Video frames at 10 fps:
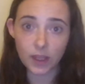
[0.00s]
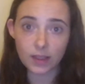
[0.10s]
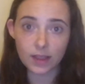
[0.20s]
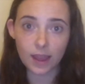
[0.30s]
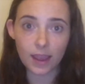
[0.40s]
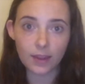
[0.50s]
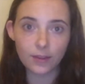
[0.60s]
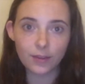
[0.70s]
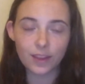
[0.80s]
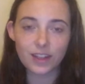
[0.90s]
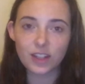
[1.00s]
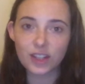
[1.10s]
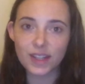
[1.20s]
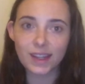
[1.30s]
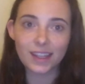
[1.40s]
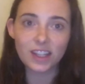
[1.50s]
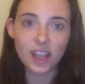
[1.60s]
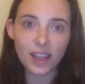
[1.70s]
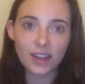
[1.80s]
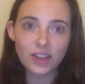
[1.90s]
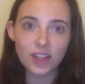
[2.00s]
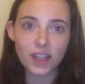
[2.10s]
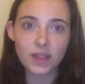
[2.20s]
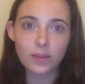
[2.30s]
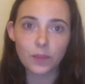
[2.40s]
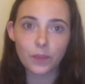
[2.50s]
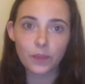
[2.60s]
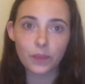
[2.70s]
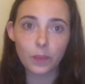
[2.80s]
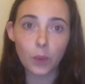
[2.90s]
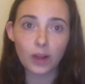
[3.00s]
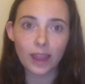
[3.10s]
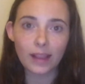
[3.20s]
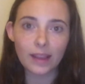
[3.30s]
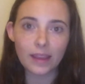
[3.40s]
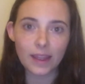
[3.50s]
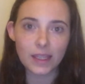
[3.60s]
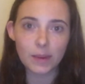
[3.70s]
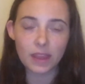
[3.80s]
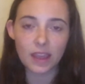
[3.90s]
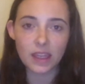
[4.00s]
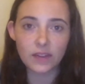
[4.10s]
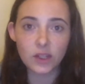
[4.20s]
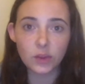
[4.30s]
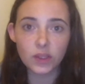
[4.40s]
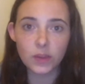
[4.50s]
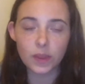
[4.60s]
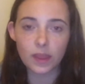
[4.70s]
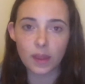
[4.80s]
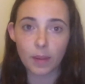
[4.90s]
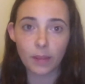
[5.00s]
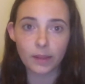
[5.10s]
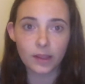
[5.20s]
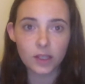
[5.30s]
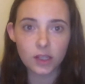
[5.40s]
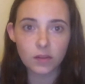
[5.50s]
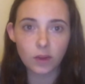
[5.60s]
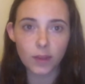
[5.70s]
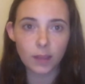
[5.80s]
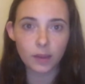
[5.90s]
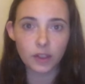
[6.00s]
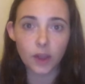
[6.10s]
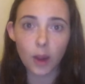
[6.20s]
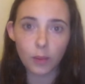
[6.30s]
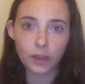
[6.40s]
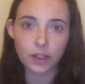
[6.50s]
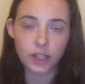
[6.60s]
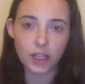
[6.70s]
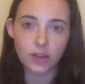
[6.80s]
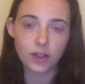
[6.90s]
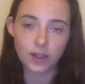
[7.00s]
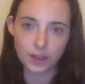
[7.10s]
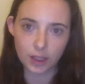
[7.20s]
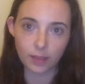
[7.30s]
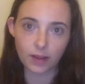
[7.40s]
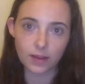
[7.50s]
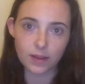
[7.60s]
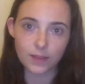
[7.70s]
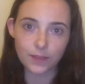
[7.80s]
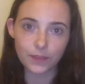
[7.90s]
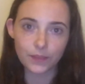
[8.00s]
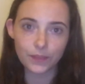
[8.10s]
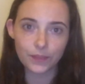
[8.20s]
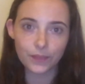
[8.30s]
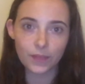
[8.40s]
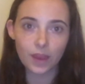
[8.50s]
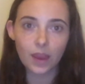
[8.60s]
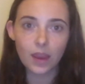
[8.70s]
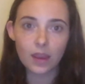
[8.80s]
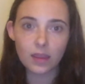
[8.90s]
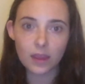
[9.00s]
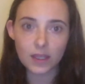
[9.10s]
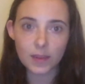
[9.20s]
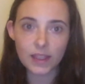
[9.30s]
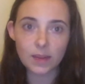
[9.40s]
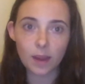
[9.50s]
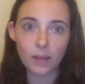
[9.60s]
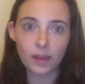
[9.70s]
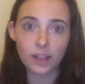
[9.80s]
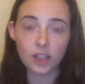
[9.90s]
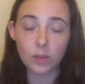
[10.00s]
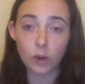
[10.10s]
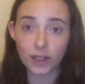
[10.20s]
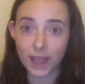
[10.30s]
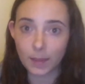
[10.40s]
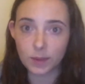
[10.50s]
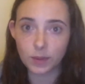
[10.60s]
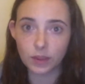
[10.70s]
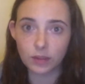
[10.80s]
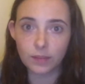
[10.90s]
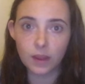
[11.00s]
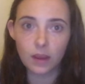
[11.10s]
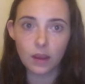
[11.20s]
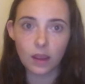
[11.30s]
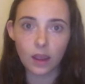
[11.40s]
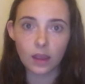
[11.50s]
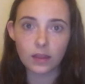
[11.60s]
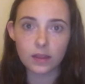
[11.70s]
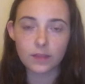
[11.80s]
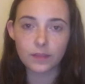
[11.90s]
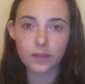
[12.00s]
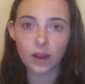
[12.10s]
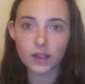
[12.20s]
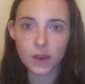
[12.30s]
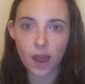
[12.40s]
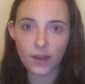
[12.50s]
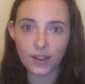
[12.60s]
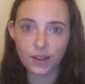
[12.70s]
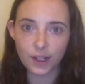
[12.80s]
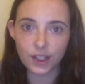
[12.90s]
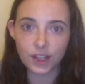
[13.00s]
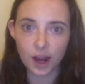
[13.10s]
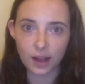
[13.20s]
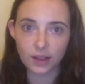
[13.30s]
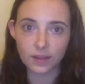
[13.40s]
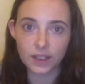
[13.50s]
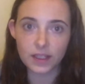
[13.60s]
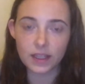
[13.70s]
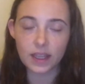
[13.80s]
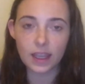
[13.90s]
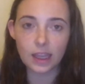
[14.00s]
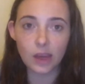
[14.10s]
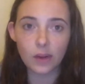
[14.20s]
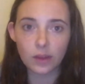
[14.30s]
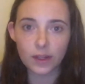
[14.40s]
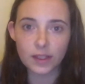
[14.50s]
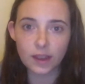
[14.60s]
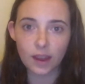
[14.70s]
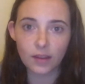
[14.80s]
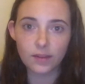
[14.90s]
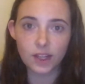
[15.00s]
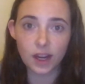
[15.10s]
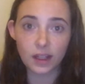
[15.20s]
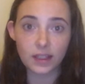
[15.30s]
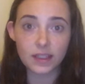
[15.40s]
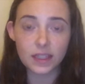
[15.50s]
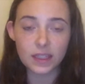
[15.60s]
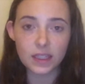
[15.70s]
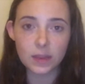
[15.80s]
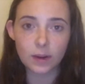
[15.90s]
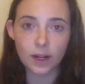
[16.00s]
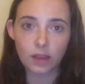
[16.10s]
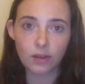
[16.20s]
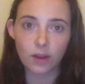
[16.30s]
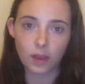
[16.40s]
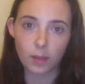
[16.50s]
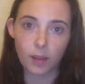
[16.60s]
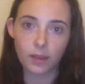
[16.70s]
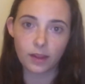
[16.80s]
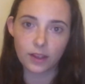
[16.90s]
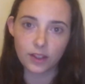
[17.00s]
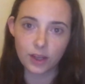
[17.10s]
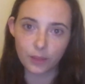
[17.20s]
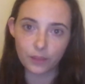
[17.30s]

that if conditions suddenly change, it's more likely that some of the individuals within that population will be able to cope with the change or disturbance. This makes the population more adaptable, and also having greater genetic diversity can lower the risk of genetic diseases spreading throughout the population.